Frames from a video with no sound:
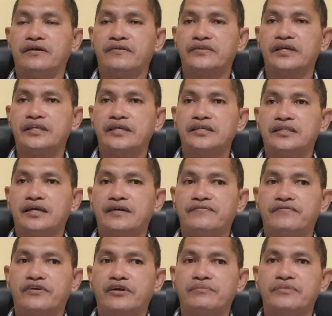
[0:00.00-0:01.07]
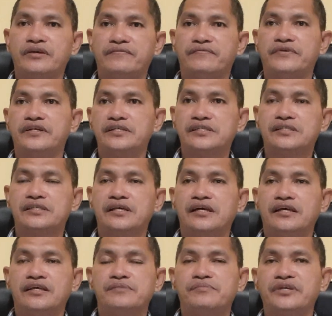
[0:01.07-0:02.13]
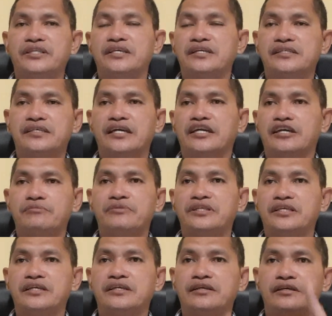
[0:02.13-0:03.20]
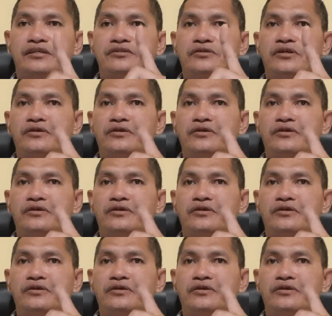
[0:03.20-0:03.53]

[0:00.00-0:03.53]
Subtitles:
all the data from the first meeting, second meeting. You